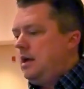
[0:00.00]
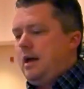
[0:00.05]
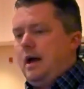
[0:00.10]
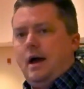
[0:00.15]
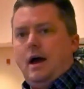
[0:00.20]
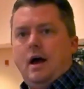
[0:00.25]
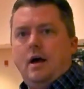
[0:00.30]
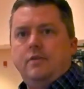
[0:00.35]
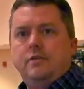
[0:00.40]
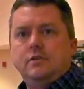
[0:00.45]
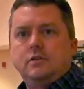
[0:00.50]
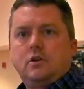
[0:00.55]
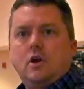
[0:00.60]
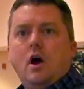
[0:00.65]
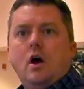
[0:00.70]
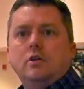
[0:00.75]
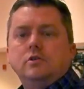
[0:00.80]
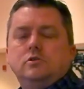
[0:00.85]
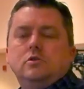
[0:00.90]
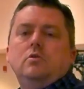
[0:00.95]
The
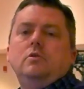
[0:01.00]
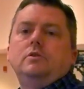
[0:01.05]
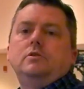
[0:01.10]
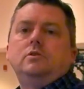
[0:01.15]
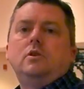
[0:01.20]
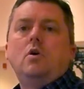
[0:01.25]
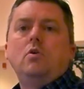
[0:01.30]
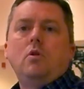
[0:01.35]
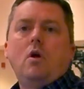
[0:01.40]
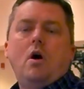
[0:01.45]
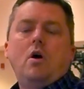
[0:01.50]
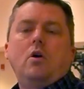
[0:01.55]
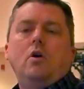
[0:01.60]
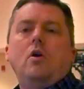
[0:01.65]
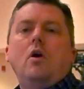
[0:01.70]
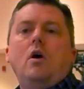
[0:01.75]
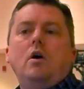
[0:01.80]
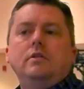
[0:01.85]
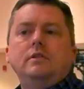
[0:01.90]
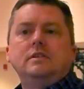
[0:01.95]
console is no
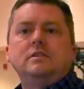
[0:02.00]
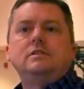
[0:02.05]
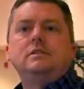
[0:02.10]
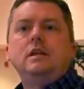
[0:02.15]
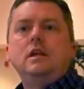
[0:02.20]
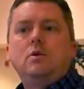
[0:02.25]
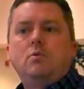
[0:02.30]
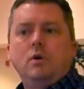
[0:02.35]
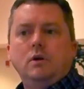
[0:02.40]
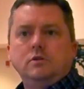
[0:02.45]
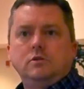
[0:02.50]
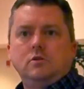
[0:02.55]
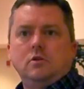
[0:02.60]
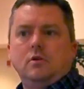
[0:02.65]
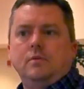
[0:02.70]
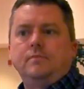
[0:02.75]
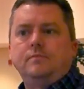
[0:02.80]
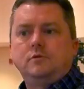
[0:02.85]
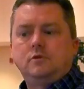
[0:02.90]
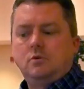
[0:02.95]
longer on the
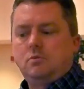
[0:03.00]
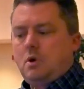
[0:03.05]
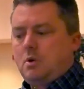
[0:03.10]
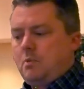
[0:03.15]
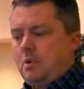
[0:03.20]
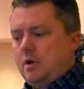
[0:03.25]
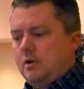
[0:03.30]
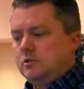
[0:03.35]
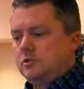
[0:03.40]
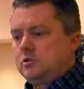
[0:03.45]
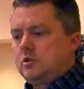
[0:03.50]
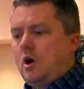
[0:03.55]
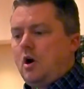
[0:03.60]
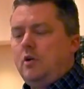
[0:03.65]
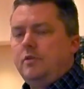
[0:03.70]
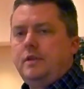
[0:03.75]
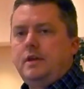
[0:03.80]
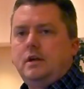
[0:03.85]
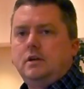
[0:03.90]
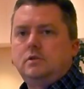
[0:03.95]
sequencer. So when we
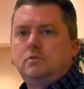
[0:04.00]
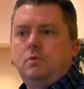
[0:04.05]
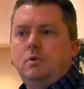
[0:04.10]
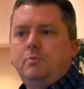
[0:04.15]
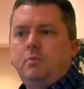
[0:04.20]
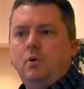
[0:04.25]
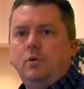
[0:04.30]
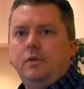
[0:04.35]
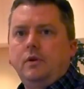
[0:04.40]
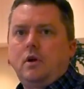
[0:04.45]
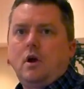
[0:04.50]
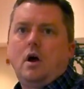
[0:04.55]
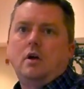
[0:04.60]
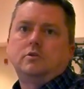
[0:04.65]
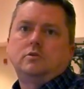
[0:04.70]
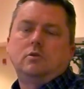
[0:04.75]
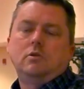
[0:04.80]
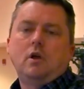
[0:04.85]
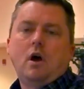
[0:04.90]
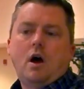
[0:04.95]
installed this, we pulled the
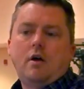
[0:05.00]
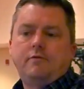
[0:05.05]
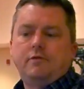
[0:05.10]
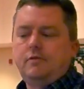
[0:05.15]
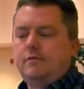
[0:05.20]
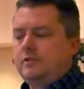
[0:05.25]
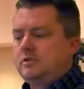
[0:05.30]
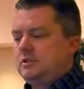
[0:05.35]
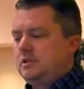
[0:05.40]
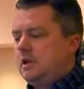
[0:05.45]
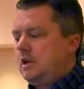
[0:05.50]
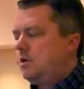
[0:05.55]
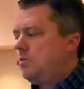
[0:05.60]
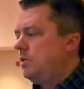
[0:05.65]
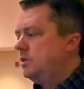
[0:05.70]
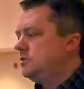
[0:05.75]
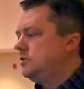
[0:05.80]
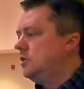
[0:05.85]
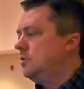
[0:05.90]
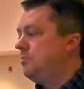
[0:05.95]
console off of the
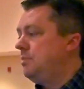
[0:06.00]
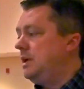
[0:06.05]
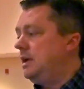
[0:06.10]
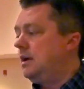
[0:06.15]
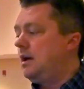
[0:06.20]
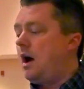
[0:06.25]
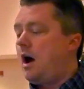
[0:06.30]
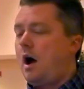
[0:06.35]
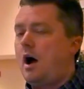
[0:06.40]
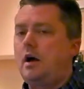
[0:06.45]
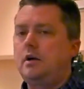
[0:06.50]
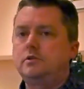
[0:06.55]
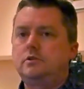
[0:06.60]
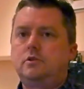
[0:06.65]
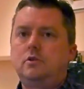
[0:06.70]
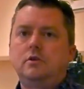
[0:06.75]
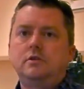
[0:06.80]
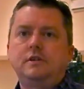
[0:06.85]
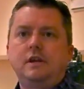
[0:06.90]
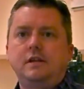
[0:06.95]
sequencer because
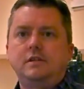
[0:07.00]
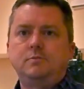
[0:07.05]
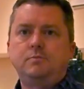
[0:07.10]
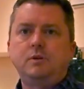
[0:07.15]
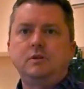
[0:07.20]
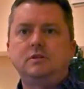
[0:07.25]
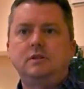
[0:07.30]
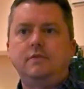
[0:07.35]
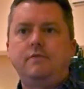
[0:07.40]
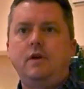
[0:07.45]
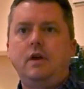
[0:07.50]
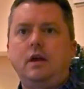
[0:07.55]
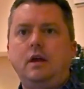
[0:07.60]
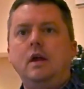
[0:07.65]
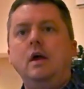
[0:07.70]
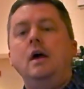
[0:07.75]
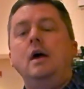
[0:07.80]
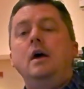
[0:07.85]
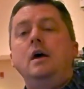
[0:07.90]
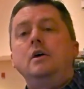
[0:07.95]
there is a
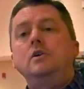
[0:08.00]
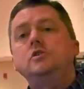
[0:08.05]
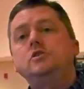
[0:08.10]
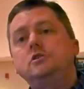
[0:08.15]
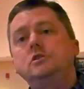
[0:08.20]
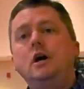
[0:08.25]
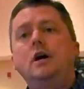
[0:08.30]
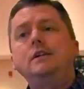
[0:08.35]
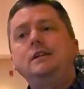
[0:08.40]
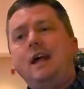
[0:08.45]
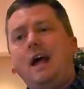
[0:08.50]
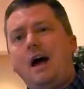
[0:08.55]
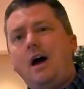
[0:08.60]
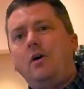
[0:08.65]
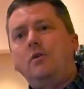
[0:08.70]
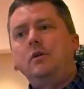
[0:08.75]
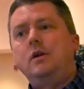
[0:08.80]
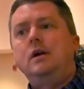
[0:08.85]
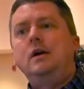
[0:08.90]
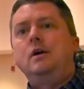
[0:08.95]
specific
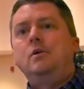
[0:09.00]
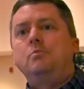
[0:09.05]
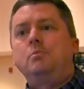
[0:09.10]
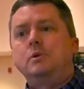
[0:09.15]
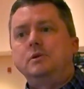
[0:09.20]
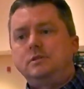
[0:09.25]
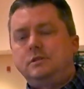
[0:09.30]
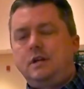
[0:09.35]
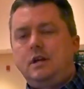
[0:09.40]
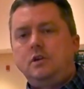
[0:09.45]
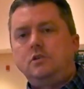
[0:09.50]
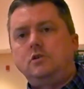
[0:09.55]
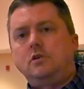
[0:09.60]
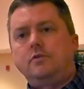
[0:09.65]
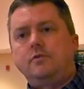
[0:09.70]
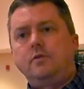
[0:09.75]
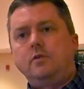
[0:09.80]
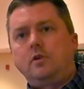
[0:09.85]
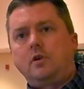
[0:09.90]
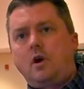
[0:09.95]
shutdown
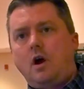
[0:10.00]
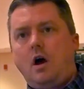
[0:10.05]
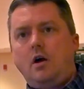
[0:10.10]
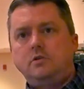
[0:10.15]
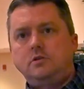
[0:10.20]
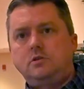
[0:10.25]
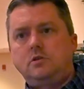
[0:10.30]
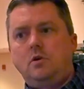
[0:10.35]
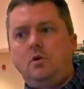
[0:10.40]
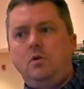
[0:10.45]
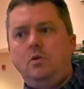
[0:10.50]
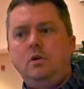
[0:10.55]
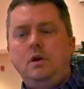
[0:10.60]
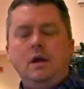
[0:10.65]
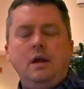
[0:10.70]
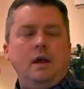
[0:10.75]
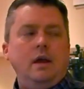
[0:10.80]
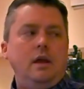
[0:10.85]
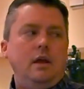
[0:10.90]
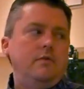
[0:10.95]
procedure for the console.
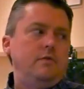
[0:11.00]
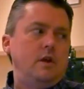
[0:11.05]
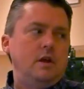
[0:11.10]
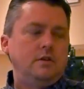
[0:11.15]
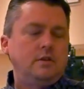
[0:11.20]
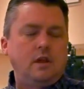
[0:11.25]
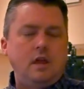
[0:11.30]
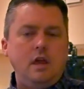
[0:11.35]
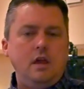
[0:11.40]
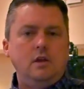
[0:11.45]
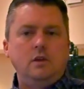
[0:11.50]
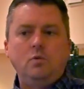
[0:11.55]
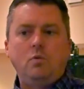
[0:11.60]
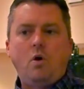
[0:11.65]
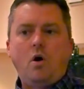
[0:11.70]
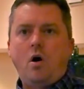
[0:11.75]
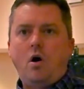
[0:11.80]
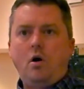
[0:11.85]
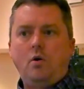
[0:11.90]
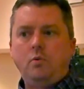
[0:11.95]
If you hit the key in the
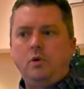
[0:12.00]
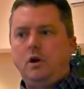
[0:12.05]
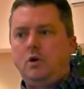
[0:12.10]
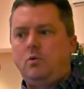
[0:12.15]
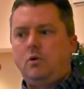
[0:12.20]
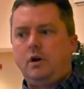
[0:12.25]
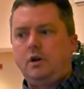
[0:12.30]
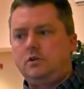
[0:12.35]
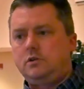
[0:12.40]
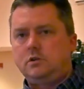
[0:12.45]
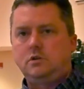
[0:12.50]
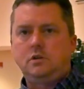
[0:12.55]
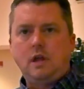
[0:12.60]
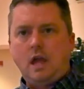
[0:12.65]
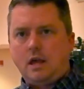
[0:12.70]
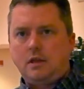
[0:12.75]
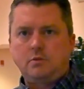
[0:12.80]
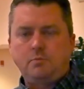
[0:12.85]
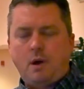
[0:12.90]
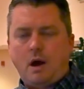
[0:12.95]
wall, we don't want to just
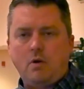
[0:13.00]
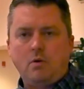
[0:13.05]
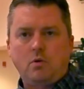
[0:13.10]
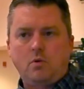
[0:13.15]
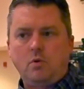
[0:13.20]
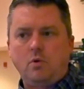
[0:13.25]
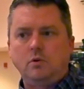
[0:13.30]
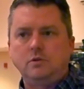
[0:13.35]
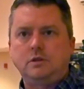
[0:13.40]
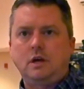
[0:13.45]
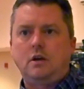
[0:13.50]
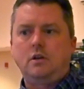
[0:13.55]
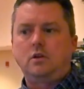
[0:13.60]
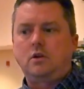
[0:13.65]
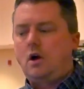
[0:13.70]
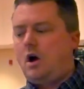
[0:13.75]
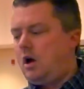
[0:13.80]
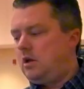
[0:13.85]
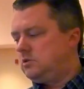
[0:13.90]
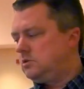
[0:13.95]
yank the power cords out of the
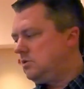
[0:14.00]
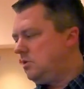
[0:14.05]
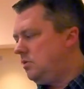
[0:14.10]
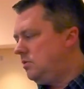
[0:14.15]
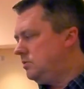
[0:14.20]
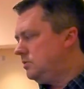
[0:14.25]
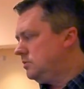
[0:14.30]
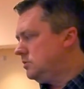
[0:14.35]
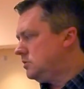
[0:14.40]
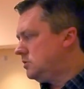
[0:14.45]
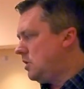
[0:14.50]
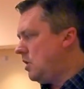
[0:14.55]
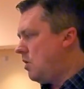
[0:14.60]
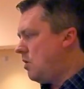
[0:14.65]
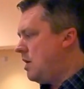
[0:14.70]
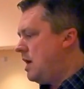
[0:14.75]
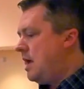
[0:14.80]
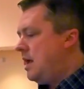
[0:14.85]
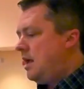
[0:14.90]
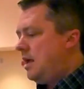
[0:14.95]
console.
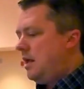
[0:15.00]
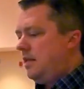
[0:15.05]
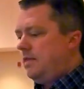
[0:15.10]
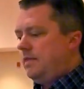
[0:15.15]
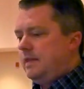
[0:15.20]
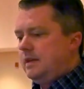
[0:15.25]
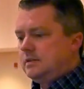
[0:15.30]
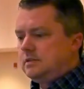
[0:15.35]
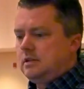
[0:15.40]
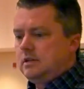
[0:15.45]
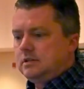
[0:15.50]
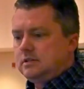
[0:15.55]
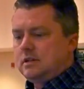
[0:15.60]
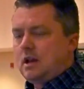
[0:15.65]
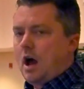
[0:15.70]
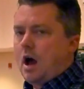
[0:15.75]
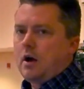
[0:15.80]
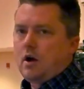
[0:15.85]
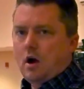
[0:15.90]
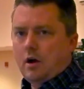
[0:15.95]
So this is
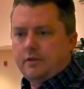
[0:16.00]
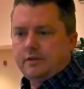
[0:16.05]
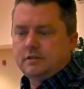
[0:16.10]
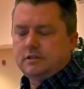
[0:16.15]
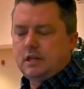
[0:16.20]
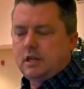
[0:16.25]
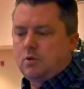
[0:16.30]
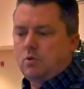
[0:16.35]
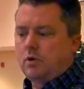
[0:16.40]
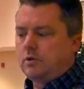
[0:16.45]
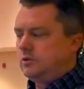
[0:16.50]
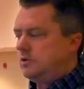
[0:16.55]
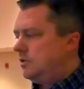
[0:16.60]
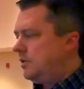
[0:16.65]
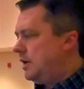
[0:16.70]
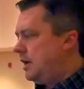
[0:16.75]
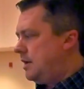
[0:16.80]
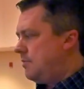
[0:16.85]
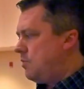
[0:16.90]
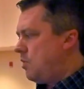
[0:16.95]
not on the
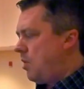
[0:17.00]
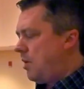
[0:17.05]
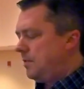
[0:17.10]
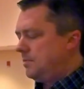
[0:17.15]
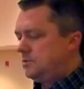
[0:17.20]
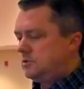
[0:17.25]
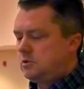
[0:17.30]
sequencer anymore.